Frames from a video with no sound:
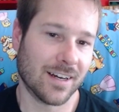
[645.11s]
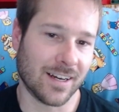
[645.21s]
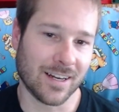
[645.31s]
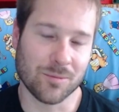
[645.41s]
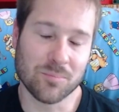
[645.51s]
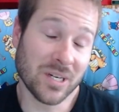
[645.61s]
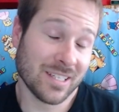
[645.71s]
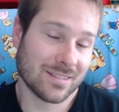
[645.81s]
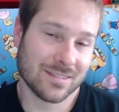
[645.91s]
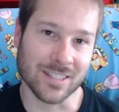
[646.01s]

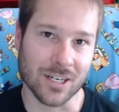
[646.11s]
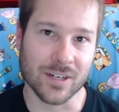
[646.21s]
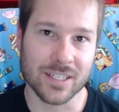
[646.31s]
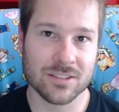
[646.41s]
But, as